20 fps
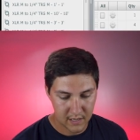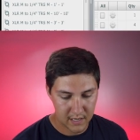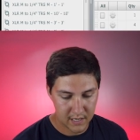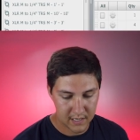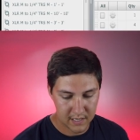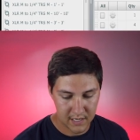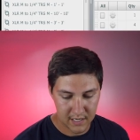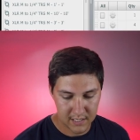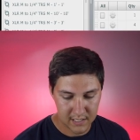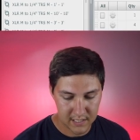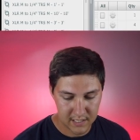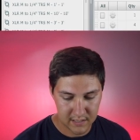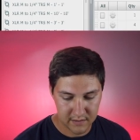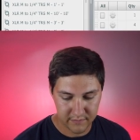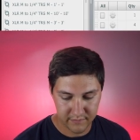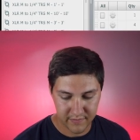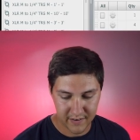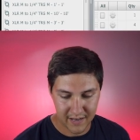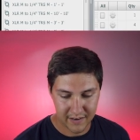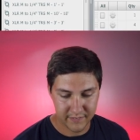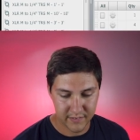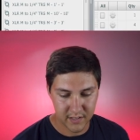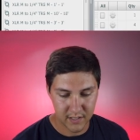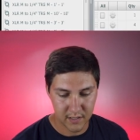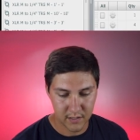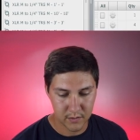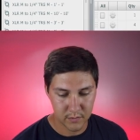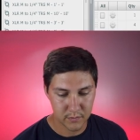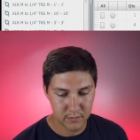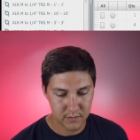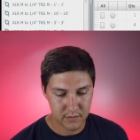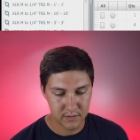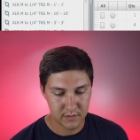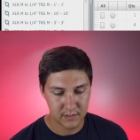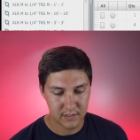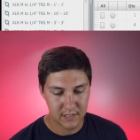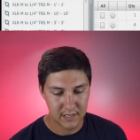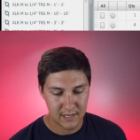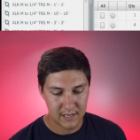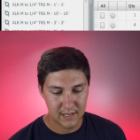and I need 5 of
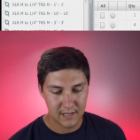those.